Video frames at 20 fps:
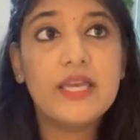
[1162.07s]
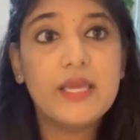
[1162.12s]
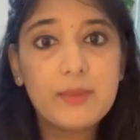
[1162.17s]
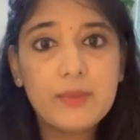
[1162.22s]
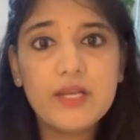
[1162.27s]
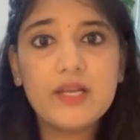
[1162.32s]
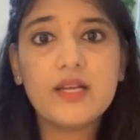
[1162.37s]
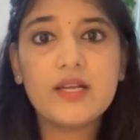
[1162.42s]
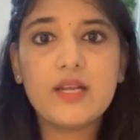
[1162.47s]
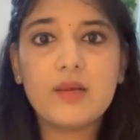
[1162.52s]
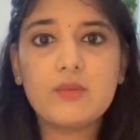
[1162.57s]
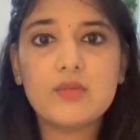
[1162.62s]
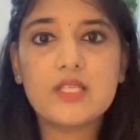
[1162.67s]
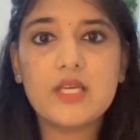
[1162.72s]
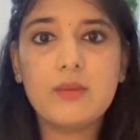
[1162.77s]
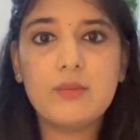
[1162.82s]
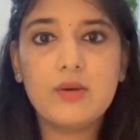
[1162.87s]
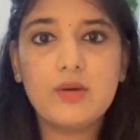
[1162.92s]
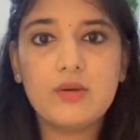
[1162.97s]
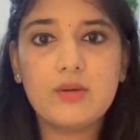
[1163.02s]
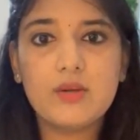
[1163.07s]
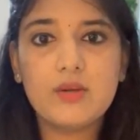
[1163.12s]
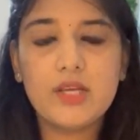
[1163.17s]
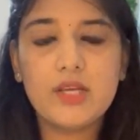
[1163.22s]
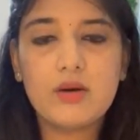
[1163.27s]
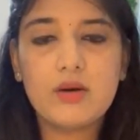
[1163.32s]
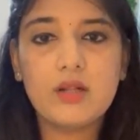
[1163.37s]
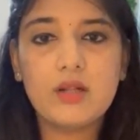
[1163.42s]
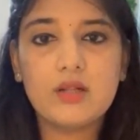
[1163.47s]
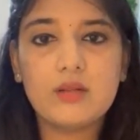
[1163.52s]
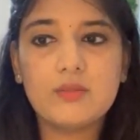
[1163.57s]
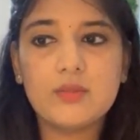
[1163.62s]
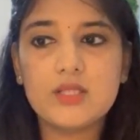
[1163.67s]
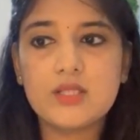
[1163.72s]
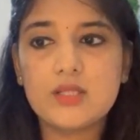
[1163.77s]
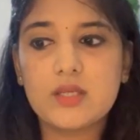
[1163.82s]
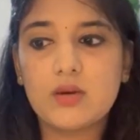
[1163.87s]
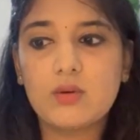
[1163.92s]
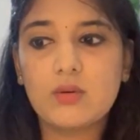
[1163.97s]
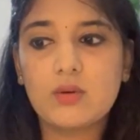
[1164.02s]
immediately I was able to recall the
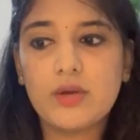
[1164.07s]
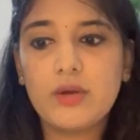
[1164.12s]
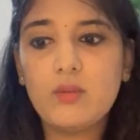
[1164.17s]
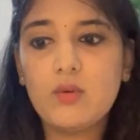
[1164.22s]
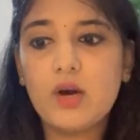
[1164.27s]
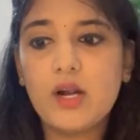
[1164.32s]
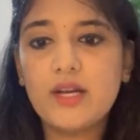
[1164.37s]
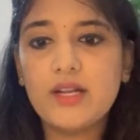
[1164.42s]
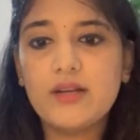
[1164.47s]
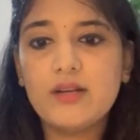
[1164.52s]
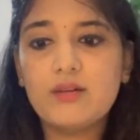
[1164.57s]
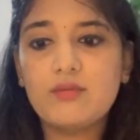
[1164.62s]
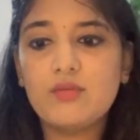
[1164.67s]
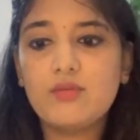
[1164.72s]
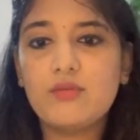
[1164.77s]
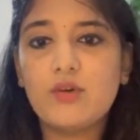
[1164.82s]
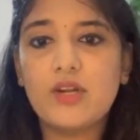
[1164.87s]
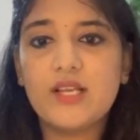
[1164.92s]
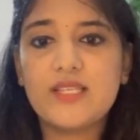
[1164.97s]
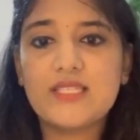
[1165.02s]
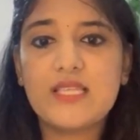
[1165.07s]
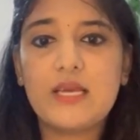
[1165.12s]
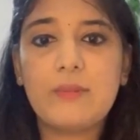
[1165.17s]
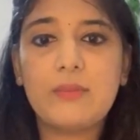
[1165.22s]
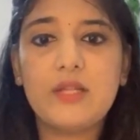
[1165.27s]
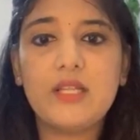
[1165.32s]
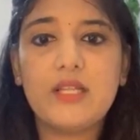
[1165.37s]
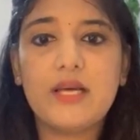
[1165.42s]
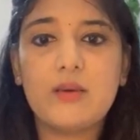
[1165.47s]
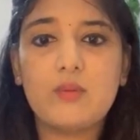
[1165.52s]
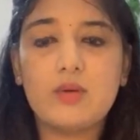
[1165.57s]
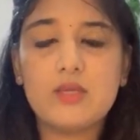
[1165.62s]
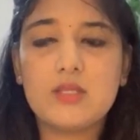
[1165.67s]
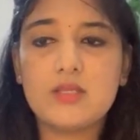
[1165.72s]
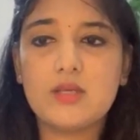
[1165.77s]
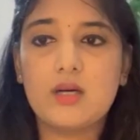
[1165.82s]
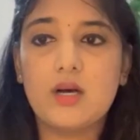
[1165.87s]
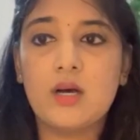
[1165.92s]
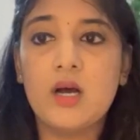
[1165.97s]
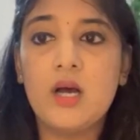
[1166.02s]
mistake. Okay, what I did, for example, there
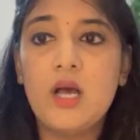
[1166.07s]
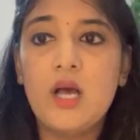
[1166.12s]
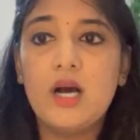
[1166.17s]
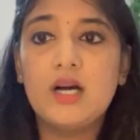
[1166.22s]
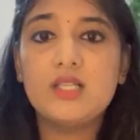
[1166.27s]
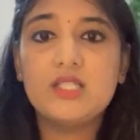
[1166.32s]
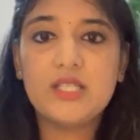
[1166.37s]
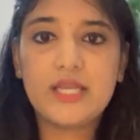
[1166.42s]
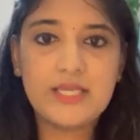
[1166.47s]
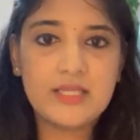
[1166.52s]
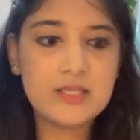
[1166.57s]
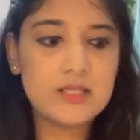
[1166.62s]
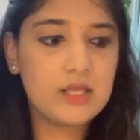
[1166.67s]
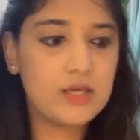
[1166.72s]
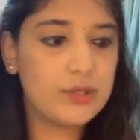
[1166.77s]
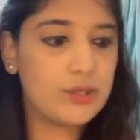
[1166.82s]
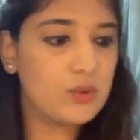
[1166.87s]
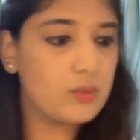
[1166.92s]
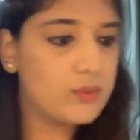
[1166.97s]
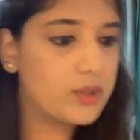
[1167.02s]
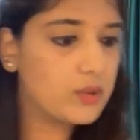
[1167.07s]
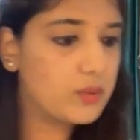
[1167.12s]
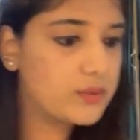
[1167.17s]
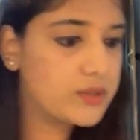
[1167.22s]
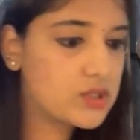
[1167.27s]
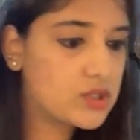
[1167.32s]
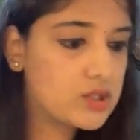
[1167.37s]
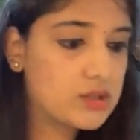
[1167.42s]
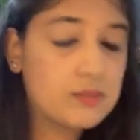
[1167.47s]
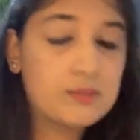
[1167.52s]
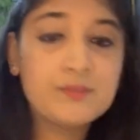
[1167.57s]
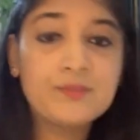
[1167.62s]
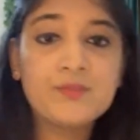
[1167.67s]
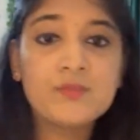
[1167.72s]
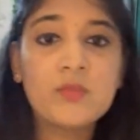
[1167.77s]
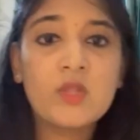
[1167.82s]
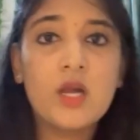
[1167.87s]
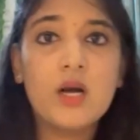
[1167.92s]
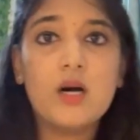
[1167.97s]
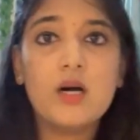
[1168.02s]
was a giant cell tumor question.
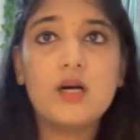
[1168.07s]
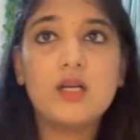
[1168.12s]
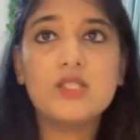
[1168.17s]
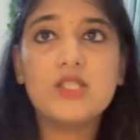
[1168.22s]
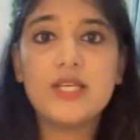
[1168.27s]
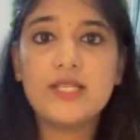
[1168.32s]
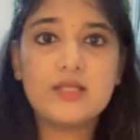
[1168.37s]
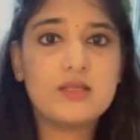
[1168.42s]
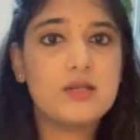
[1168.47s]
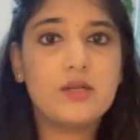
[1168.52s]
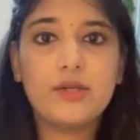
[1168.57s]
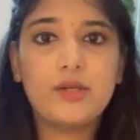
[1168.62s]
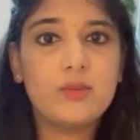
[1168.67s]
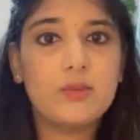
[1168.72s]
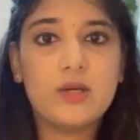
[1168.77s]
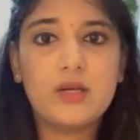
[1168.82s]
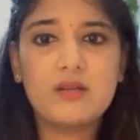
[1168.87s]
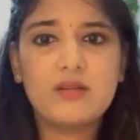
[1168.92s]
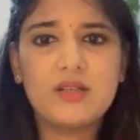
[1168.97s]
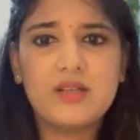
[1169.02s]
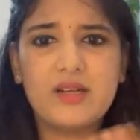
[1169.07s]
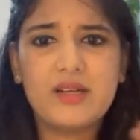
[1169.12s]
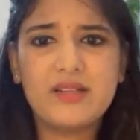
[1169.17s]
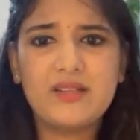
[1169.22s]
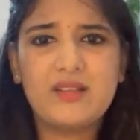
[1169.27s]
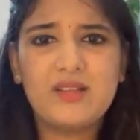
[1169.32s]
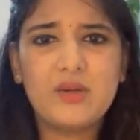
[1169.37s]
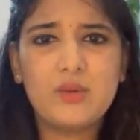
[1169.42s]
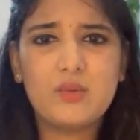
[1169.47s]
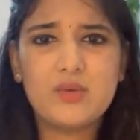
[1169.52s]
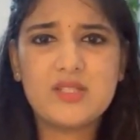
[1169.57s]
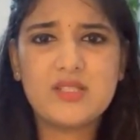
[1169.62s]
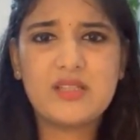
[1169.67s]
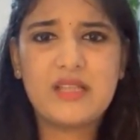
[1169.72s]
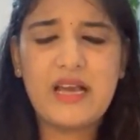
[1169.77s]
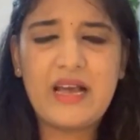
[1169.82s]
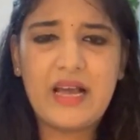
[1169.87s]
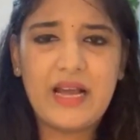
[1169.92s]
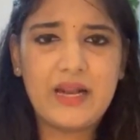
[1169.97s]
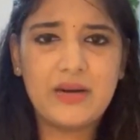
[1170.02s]
Giant cell tumor, I think it was in
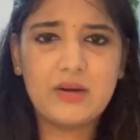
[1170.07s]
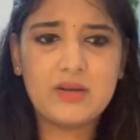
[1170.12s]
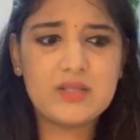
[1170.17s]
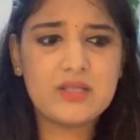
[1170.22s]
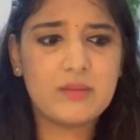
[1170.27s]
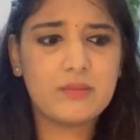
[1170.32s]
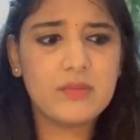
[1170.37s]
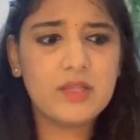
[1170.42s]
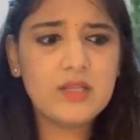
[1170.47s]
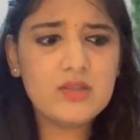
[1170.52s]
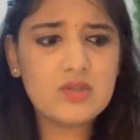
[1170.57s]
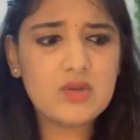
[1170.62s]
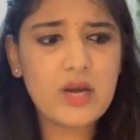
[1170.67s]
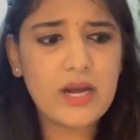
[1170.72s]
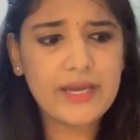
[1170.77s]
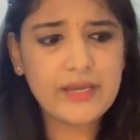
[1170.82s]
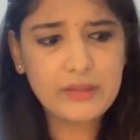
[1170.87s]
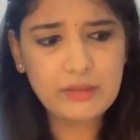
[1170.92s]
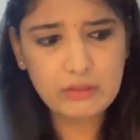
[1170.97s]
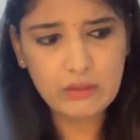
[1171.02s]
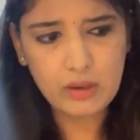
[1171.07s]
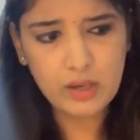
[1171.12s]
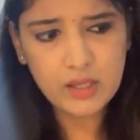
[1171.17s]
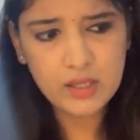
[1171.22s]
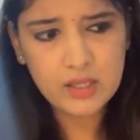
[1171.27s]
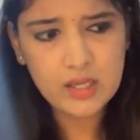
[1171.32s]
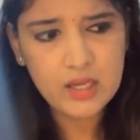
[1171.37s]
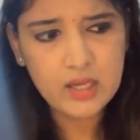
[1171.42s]
the hand or something. So I thought